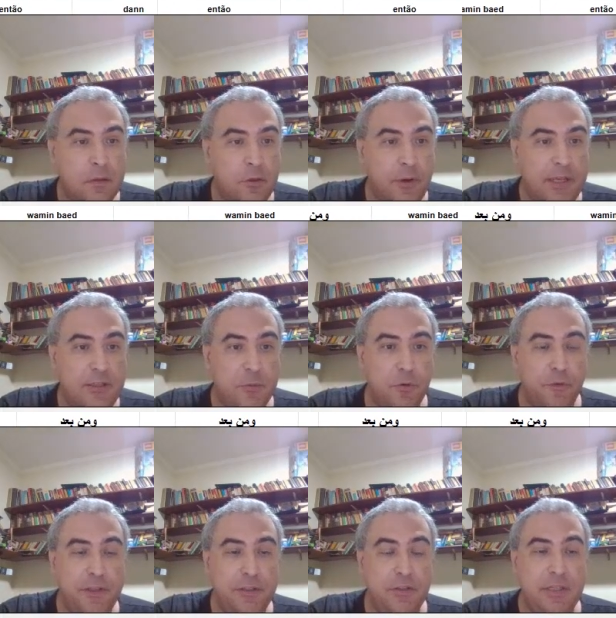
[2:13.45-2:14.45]
So as you
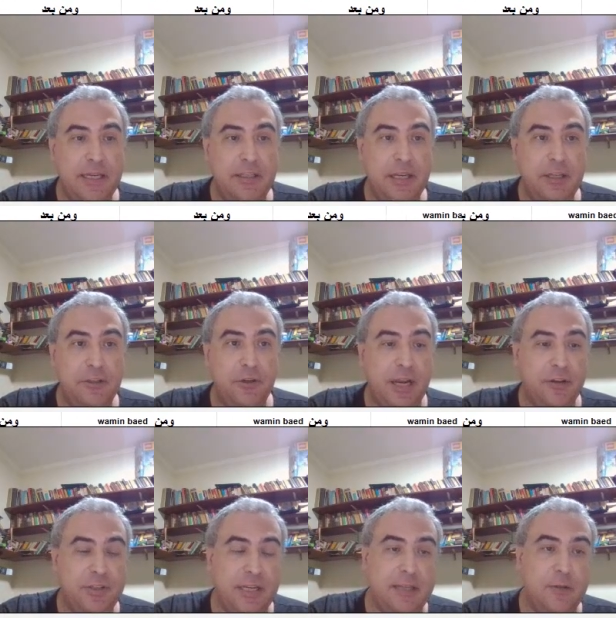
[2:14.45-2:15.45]
move into the dictionary,
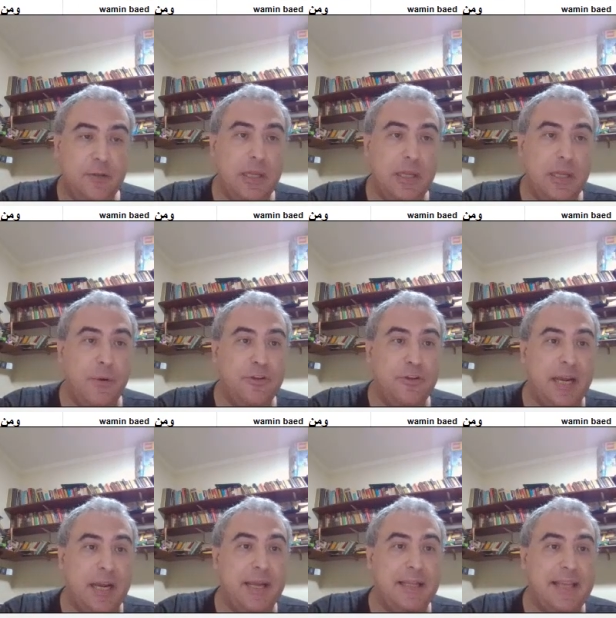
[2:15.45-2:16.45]
you see that one language
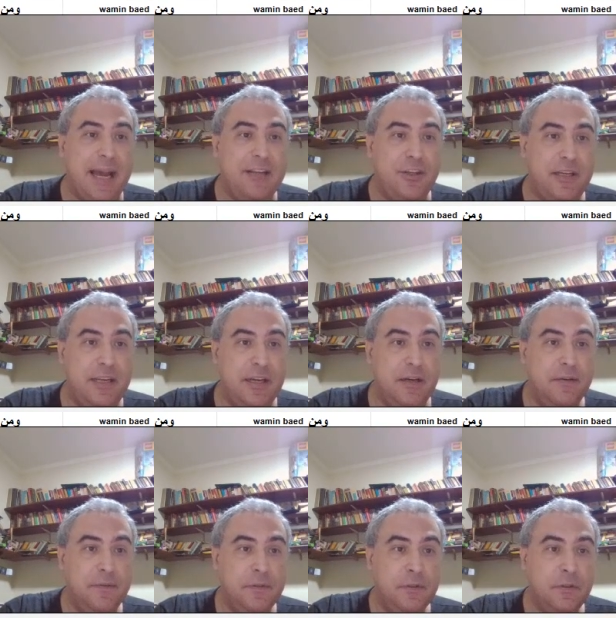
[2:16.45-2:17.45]
can be attached
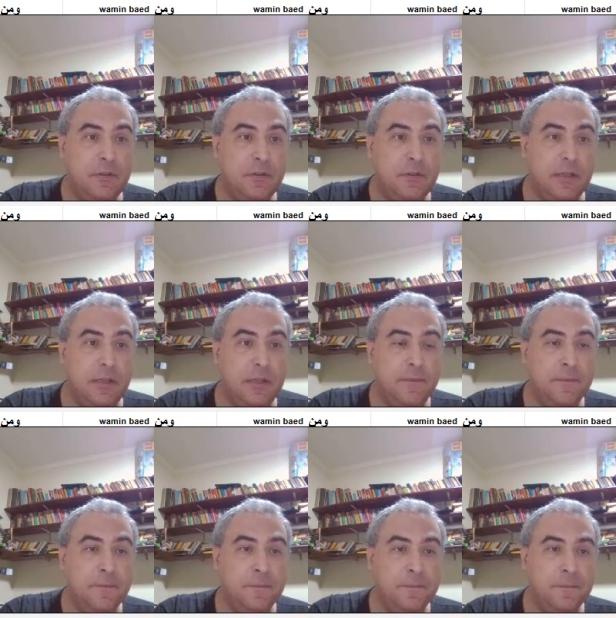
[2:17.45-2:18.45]
here to
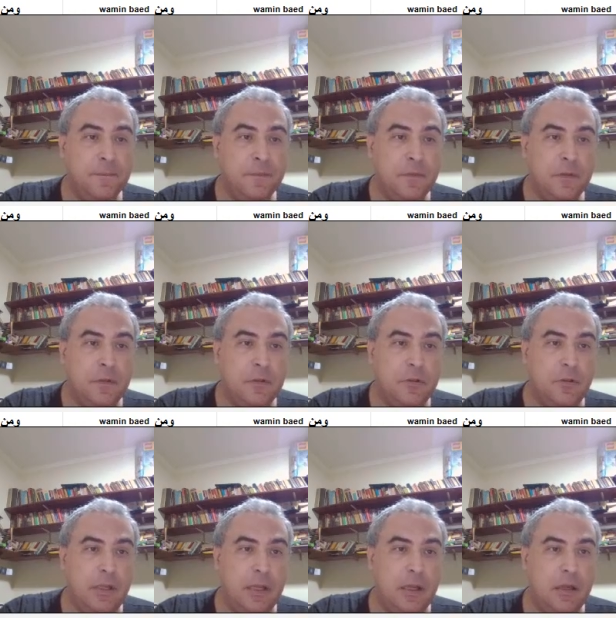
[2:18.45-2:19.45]

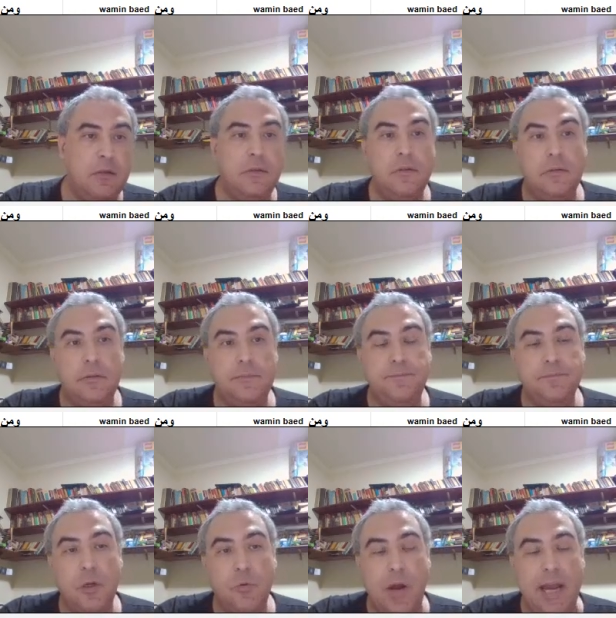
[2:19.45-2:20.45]

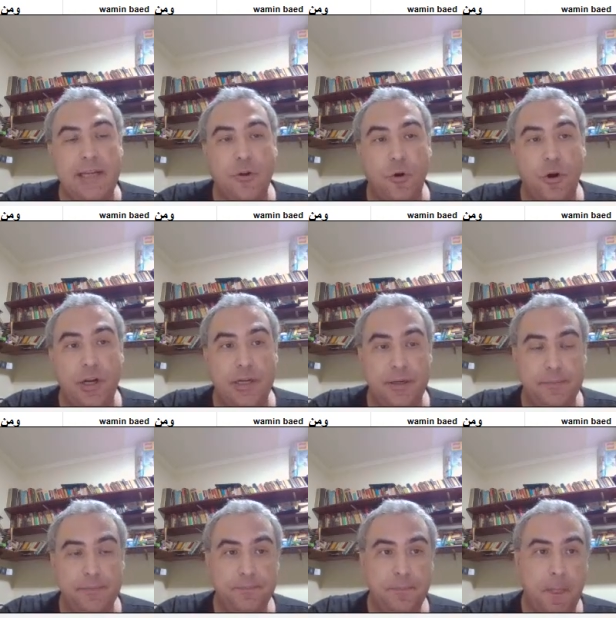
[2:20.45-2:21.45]
the right
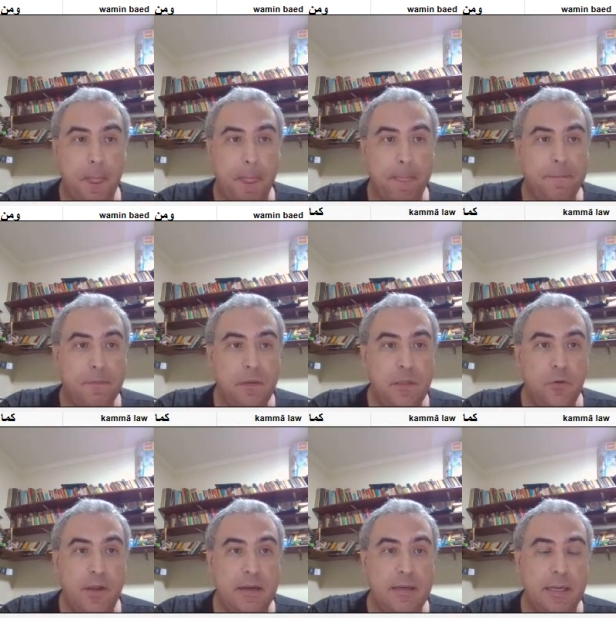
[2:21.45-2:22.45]
corner.
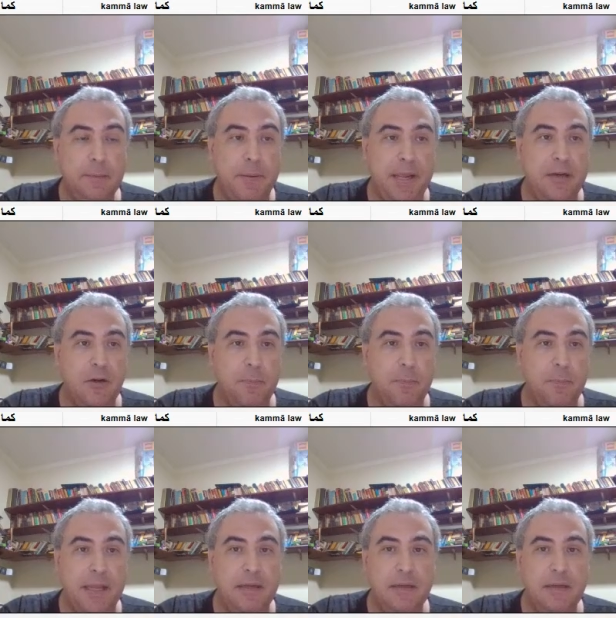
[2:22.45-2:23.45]
You can unpin or
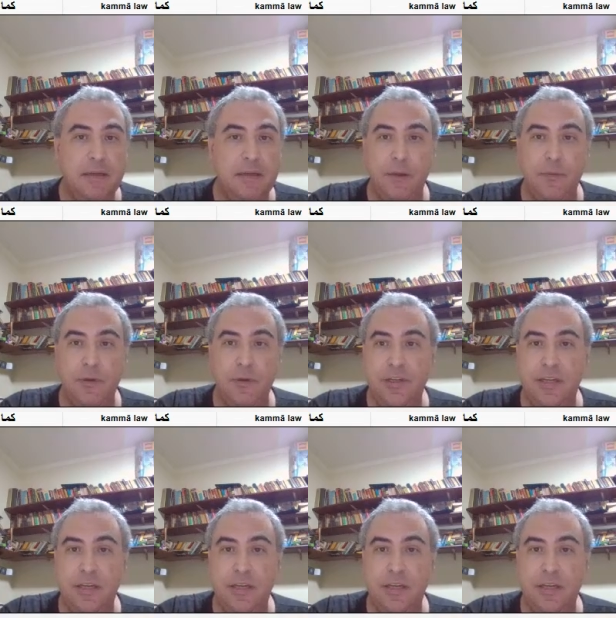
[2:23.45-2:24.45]
pin a language
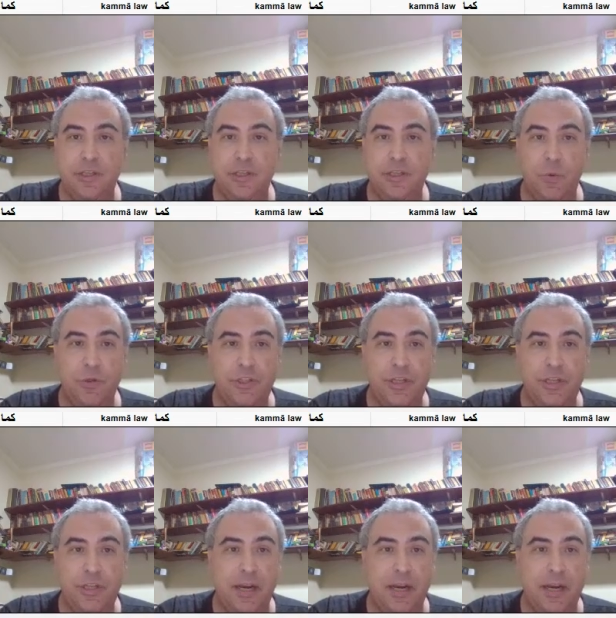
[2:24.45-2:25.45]
here,
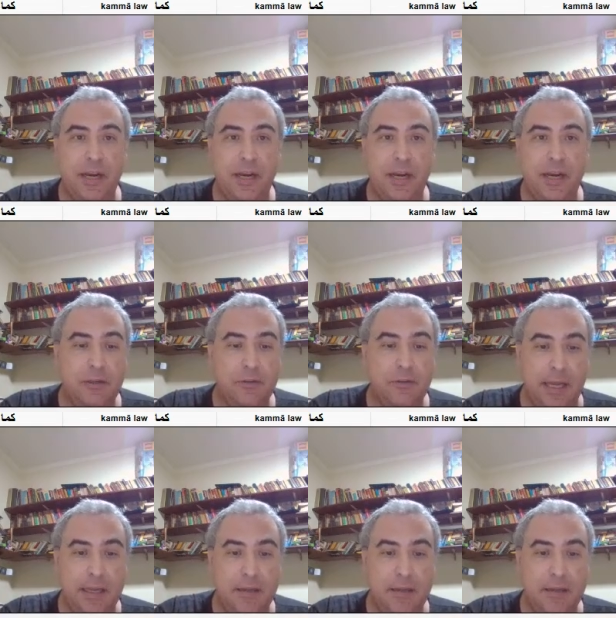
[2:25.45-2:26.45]
whichever language you'd
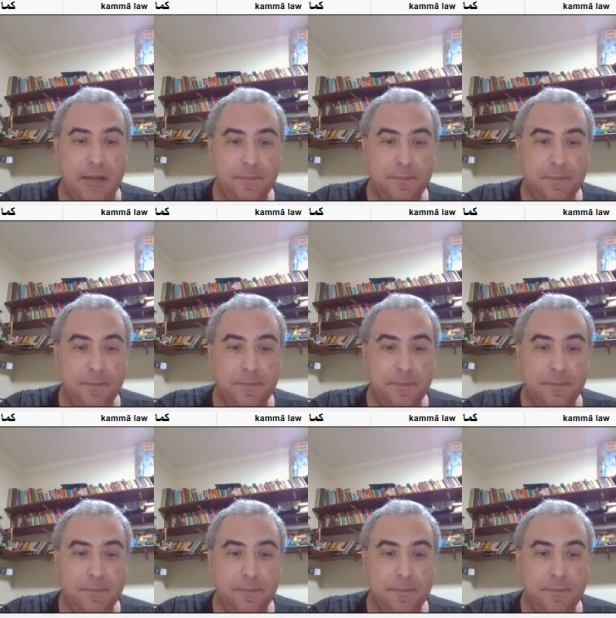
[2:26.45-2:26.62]
like.